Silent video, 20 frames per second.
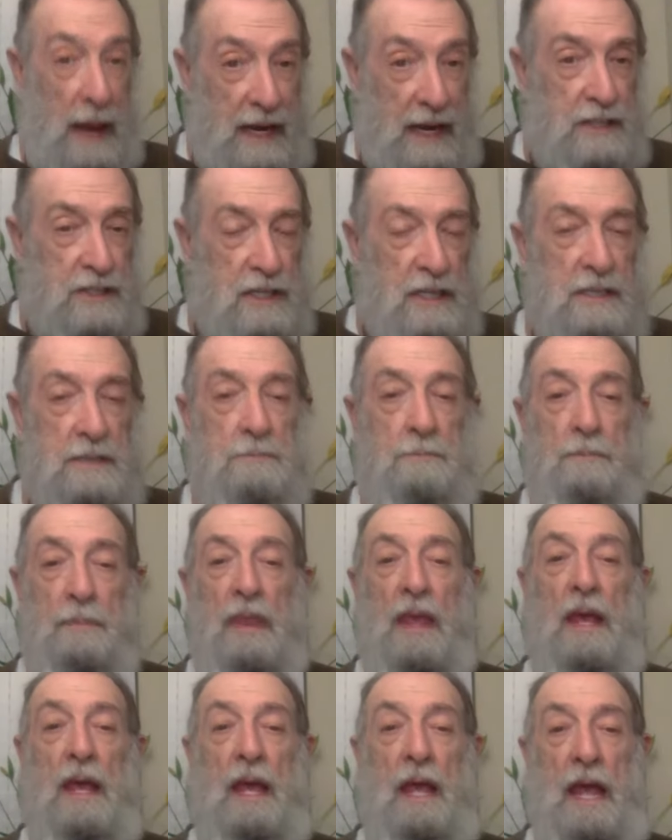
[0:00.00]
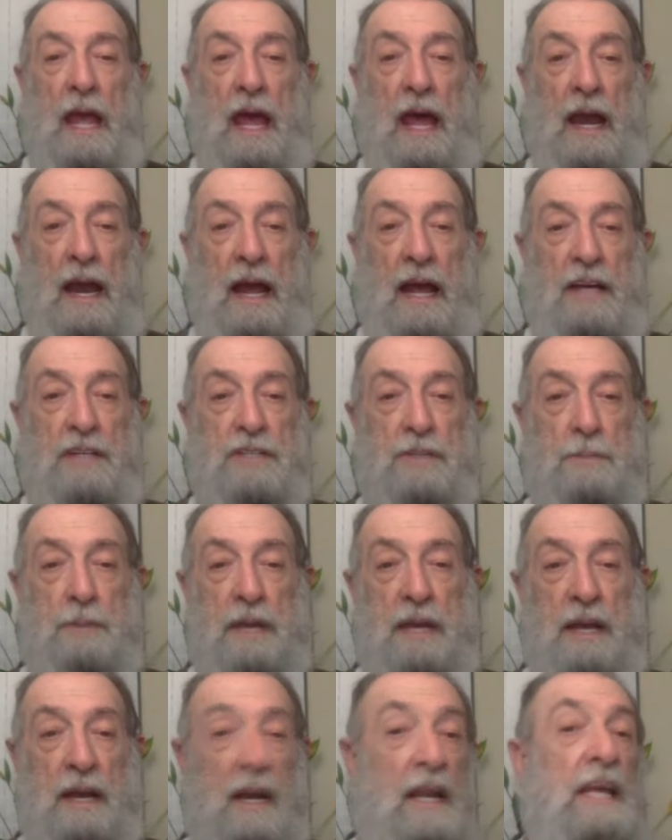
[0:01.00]
megaton, and it has to
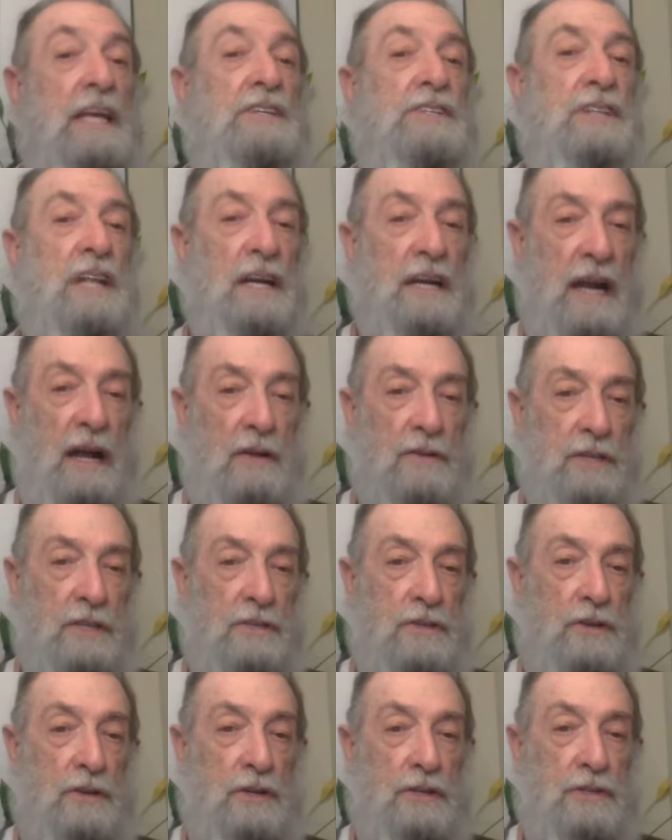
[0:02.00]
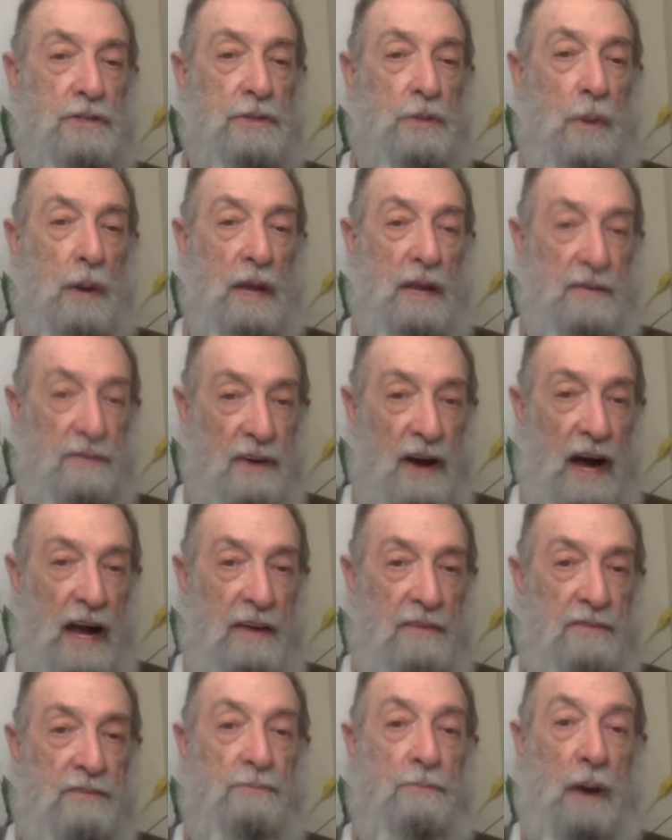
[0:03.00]
be at least at an altitude of
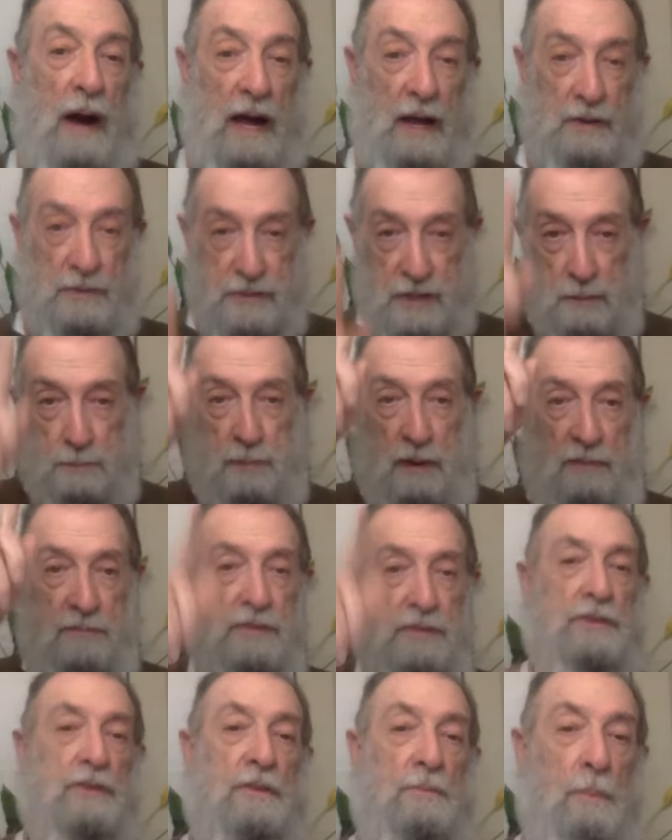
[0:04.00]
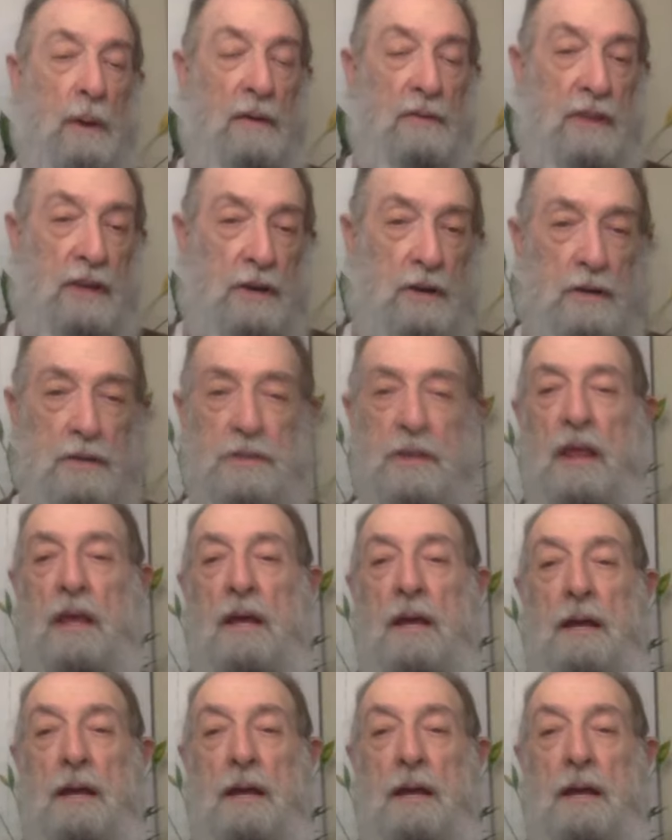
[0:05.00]
twenty-five miles above the, above the Earth.